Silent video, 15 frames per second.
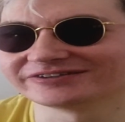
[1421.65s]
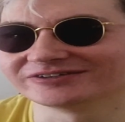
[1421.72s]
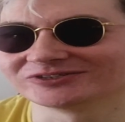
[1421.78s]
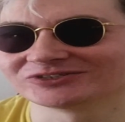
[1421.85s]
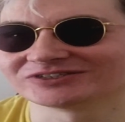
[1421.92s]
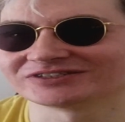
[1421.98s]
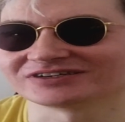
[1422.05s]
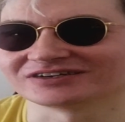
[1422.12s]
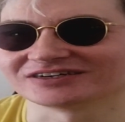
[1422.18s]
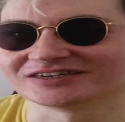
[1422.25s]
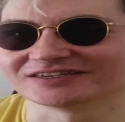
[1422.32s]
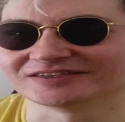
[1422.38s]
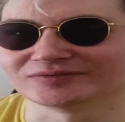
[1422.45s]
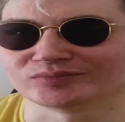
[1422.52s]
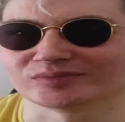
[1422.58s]
Because
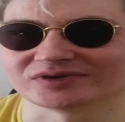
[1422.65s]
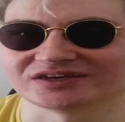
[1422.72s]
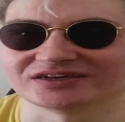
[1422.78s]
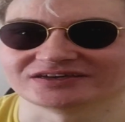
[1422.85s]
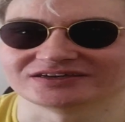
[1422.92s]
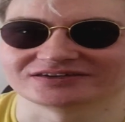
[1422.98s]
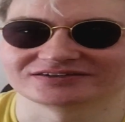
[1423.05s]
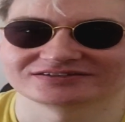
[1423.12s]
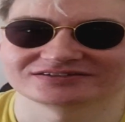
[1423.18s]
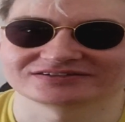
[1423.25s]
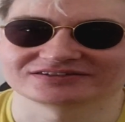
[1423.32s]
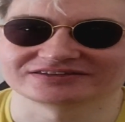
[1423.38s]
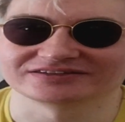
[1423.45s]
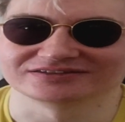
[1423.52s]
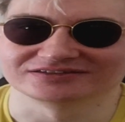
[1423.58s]
I made
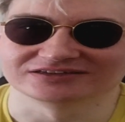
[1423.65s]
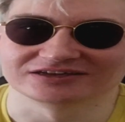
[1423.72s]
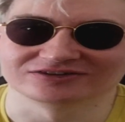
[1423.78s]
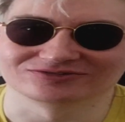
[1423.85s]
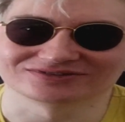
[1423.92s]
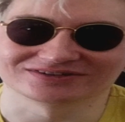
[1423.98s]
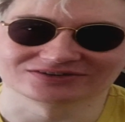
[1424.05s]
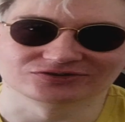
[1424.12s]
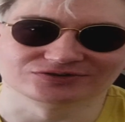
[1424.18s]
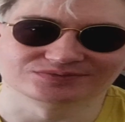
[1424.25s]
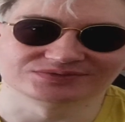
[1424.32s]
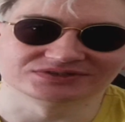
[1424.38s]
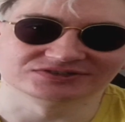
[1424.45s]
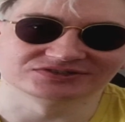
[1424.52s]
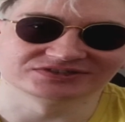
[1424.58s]

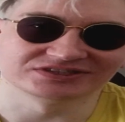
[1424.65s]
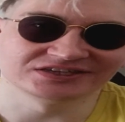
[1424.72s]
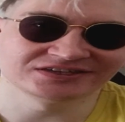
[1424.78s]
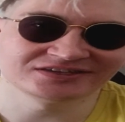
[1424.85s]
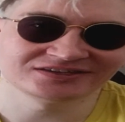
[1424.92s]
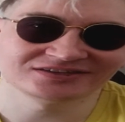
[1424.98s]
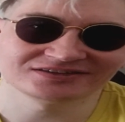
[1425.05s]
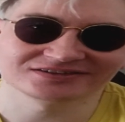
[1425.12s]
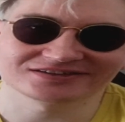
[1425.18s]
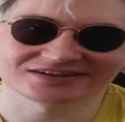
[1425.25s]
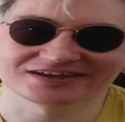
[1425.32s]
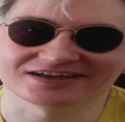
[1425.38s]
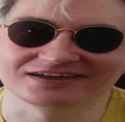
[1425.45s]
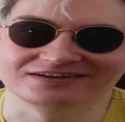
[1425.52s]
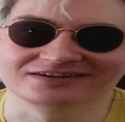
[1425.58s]
eucalyptus tea
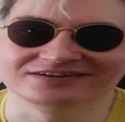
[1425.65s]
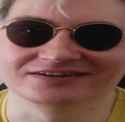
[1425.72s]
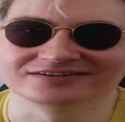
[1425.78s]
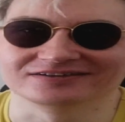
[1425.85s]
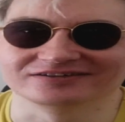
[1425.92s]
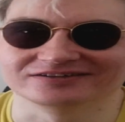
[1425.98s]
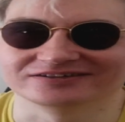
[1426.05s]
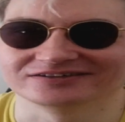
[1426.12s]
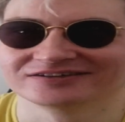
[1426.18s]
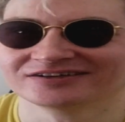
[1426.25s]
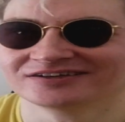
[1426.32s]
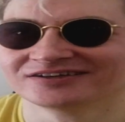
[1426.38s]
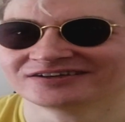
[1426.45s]
and